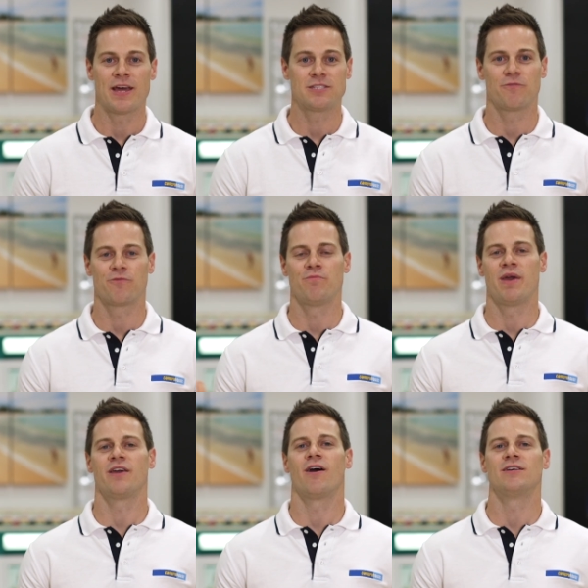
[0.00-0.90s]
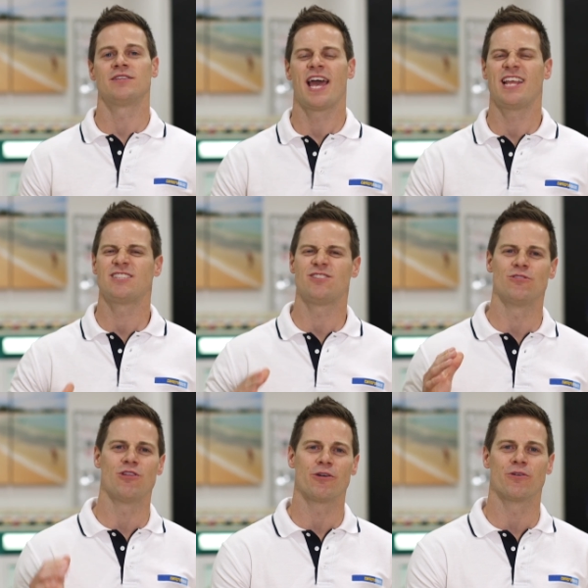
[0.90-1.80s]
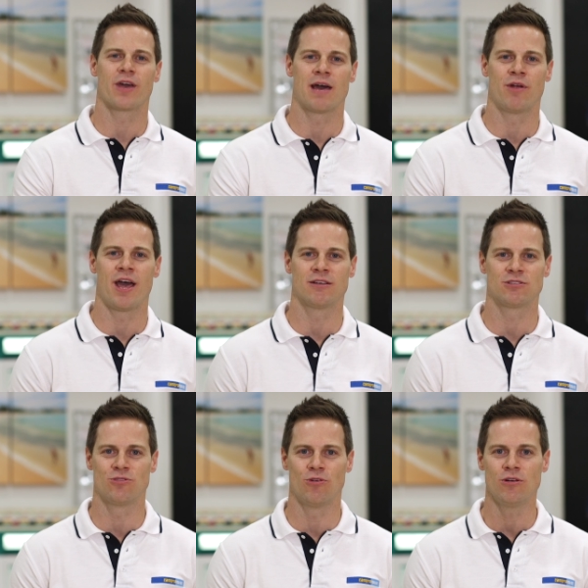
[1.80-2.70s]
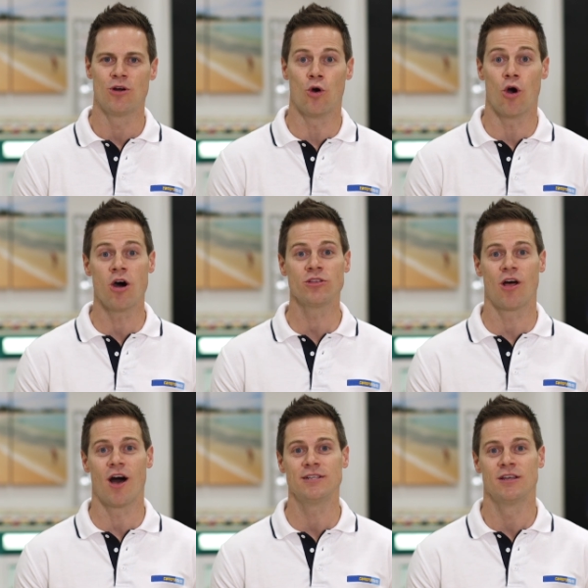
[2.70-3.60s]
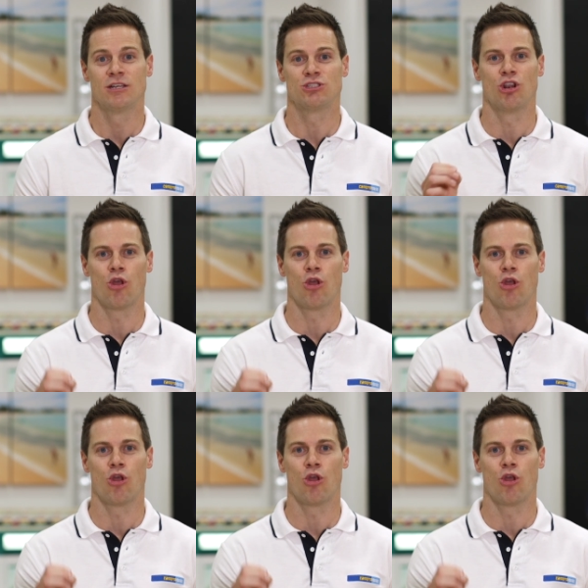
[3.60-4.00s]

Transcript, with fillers: That's it from me guys. Head into your local Camera House store or online to